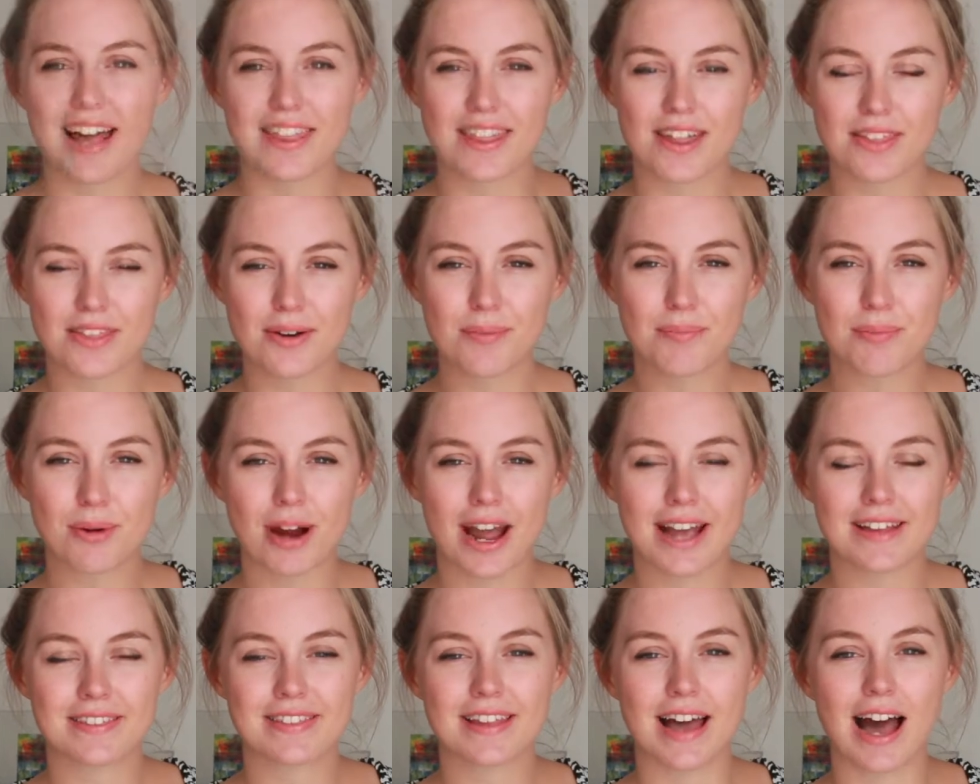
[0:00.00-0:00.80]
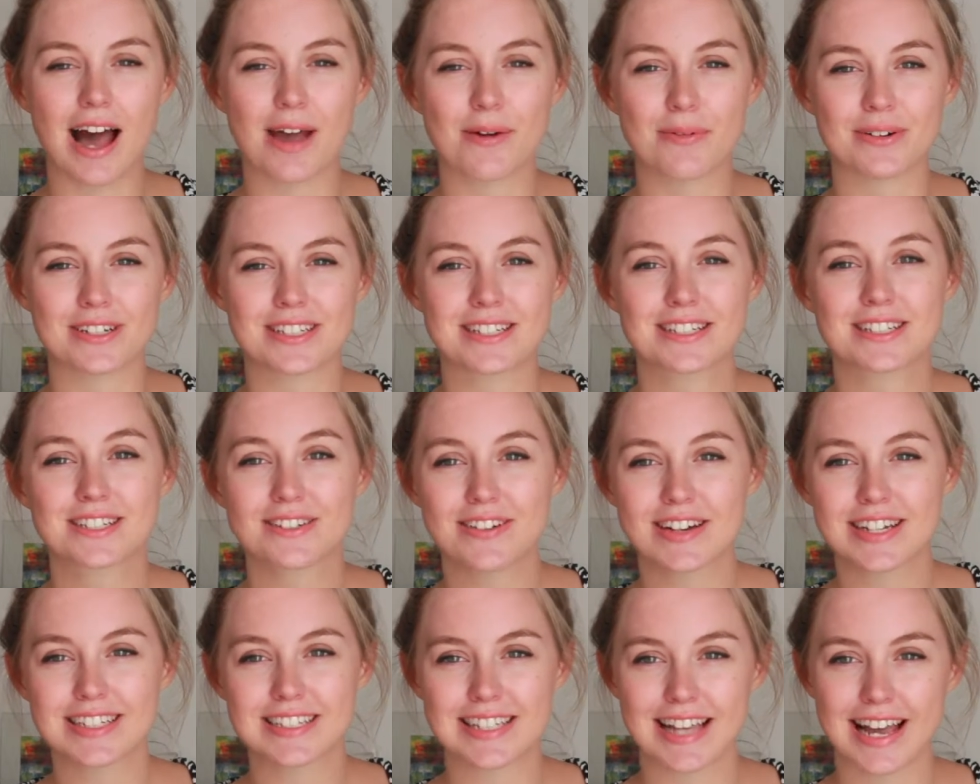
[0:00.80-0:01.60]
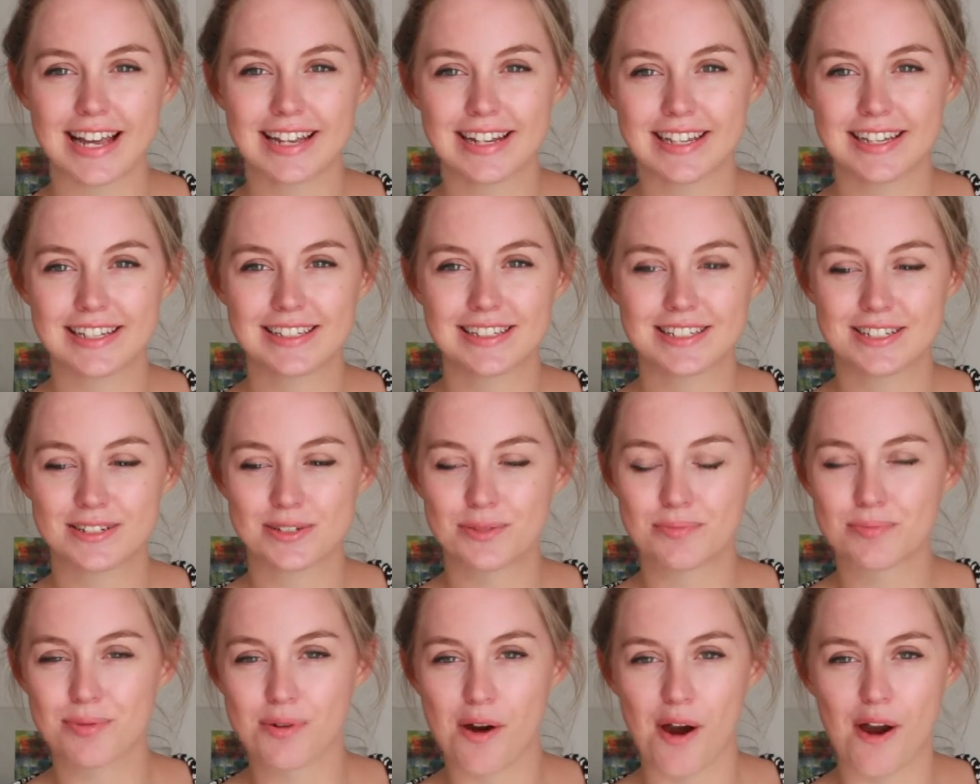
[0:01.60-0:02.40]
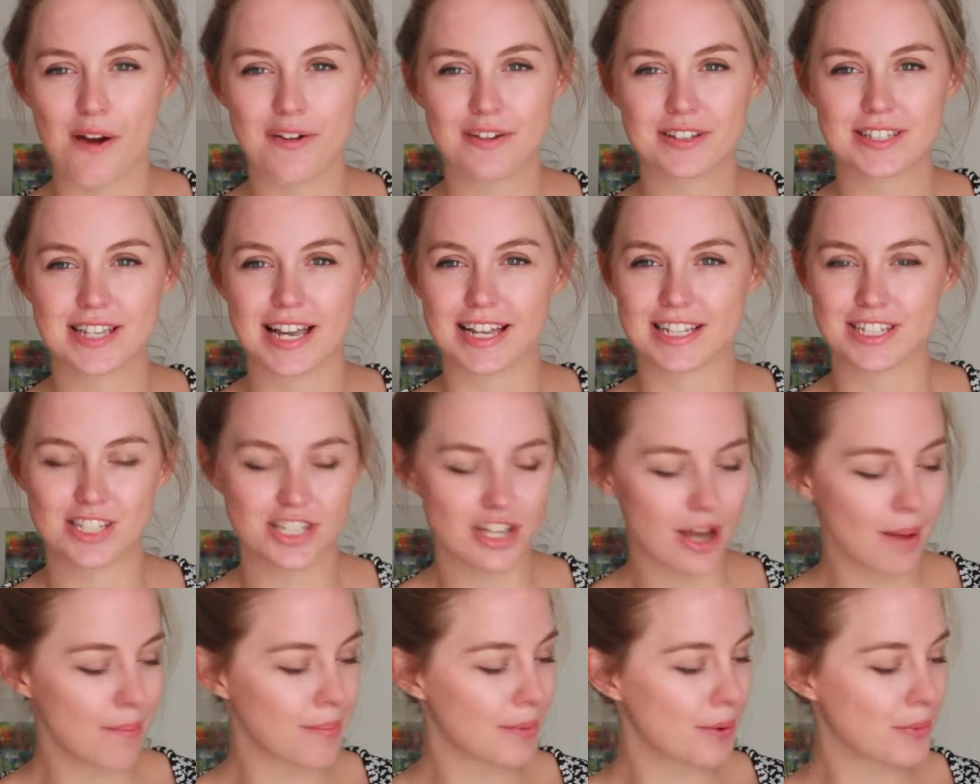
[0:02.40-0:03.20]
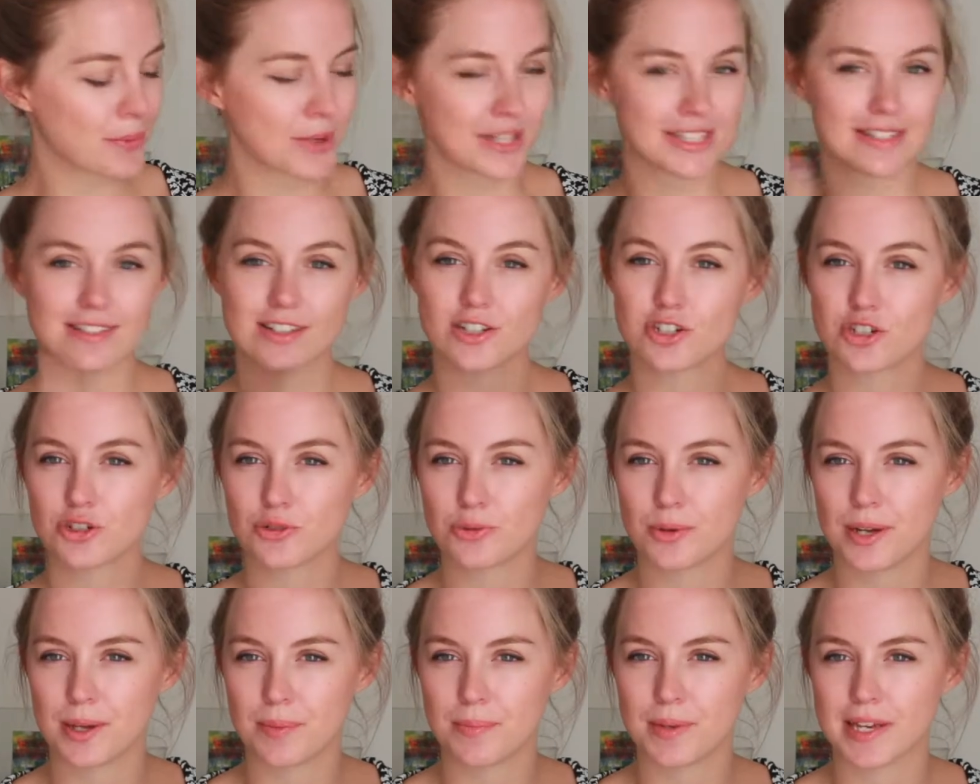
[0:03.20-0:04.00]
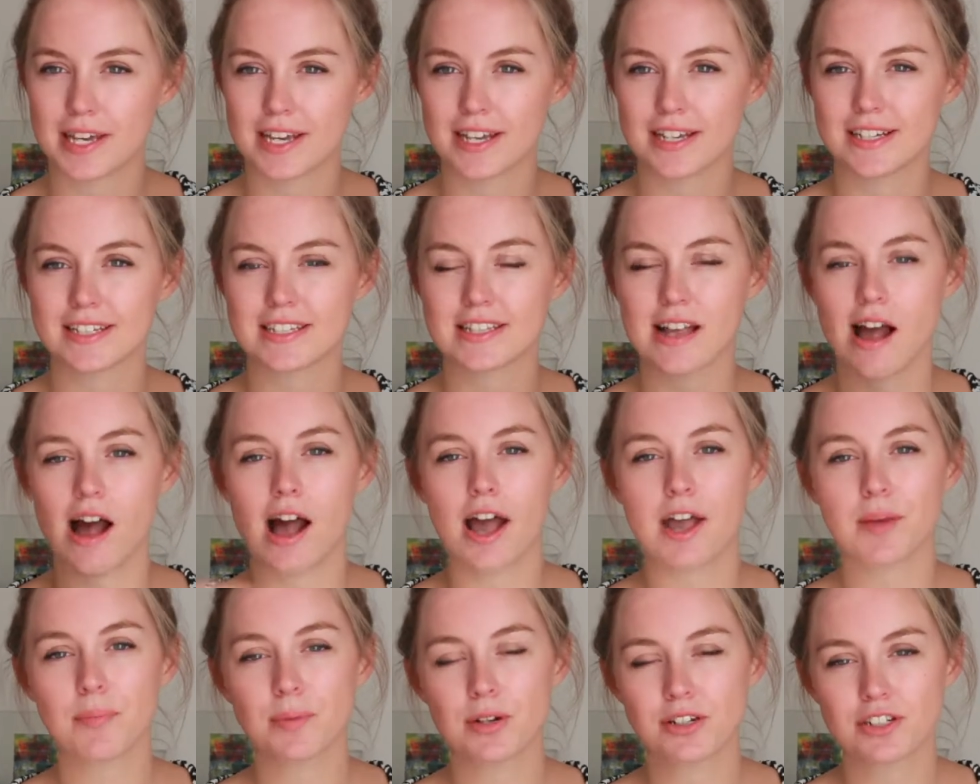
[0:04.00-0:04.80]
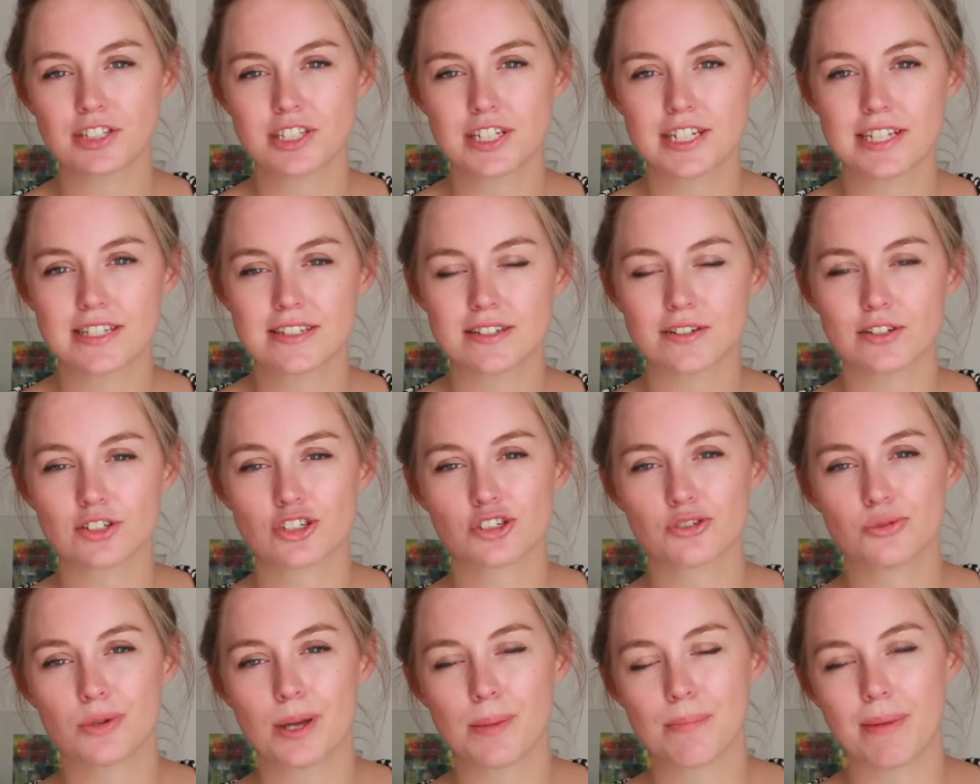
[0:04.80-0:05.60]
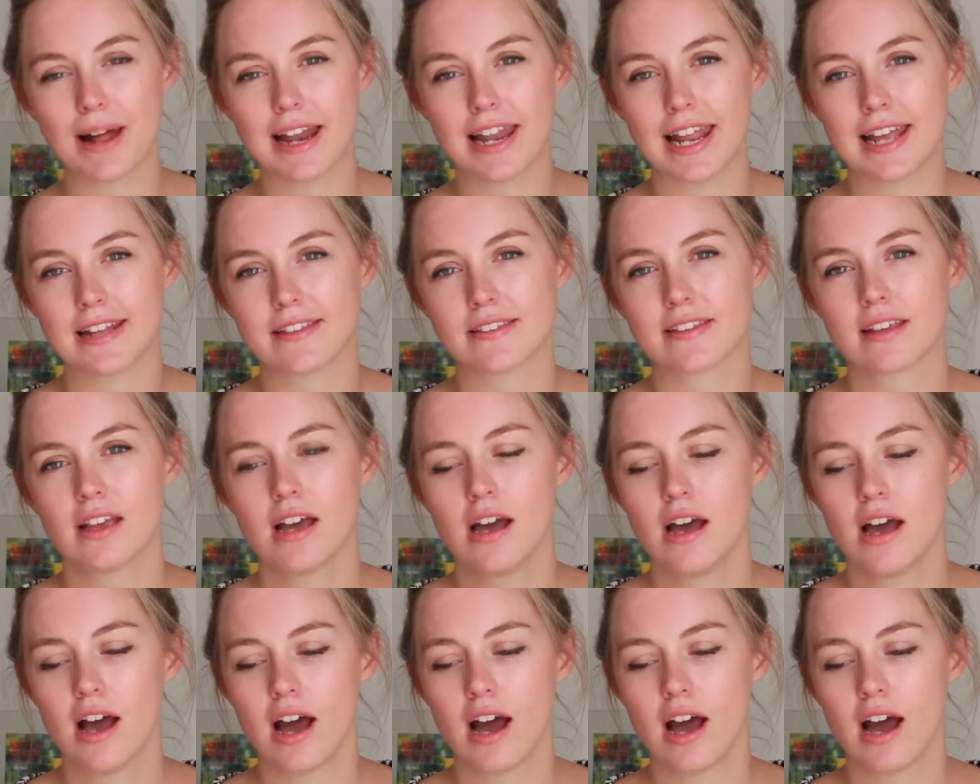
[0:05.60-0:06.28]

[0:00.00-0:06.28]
Another brand that I was so excited to browse and shop was Jouer, because I purchased a Jouer palette,